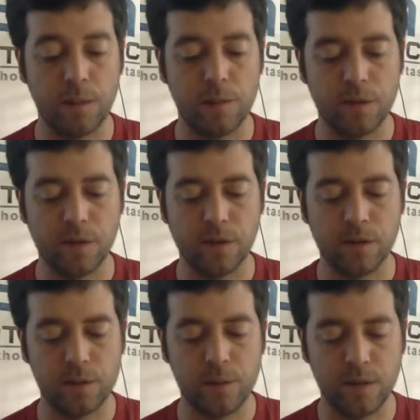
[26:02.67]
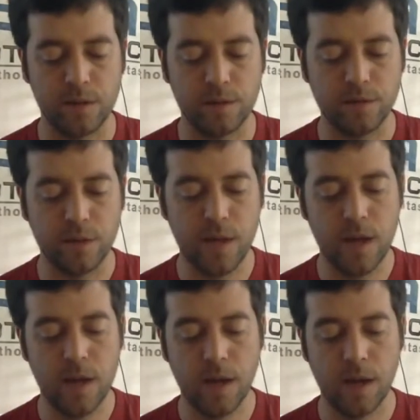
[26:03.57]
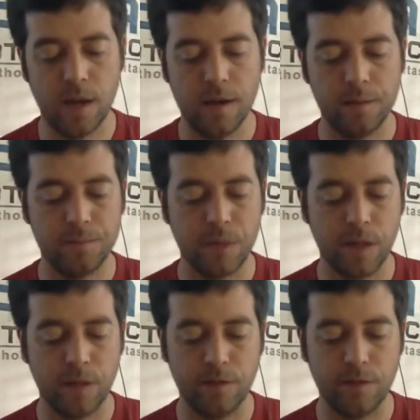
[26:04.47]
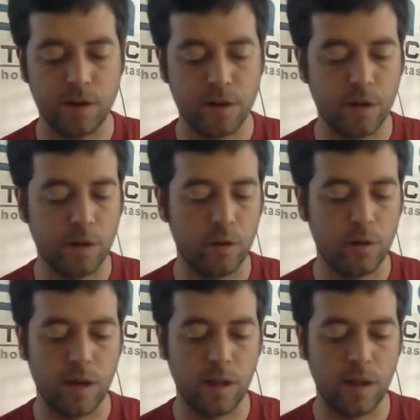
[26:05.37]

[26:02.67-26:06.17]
going to be particularly expensive. I like Verito.